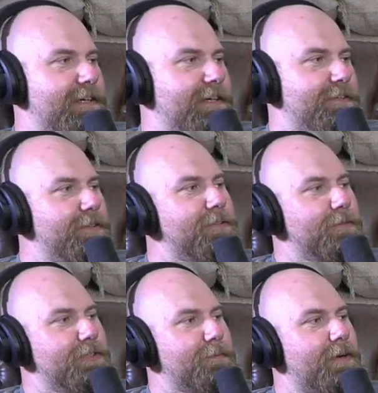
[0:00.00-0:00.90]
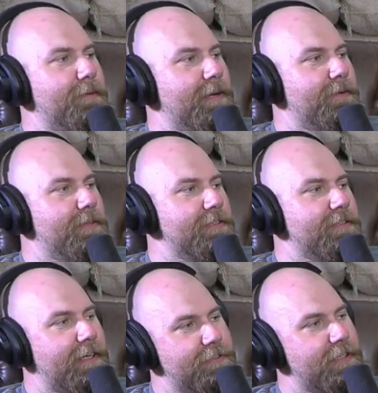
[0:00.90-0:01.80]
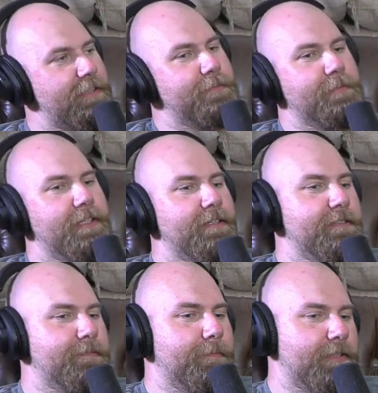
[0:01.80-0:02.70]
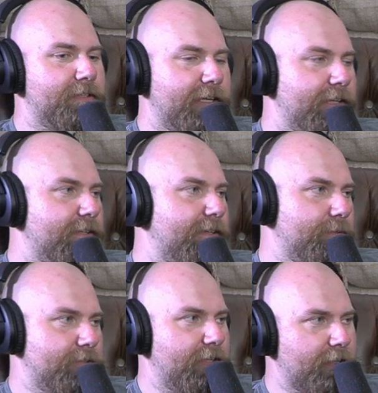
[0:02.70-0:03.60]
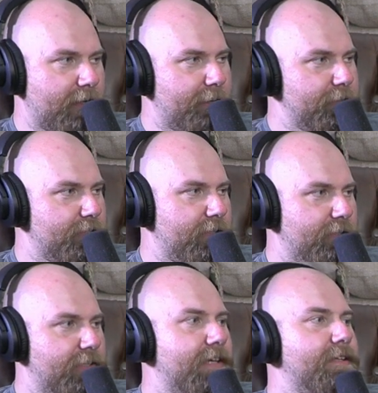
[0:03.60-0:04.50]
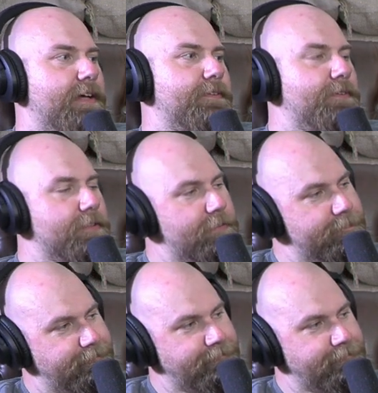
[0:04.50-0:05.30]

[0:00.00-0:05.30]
Yeah. You know what the worst part about was? I signed some titties, but it was at a comedy show, and the headliner fucked her.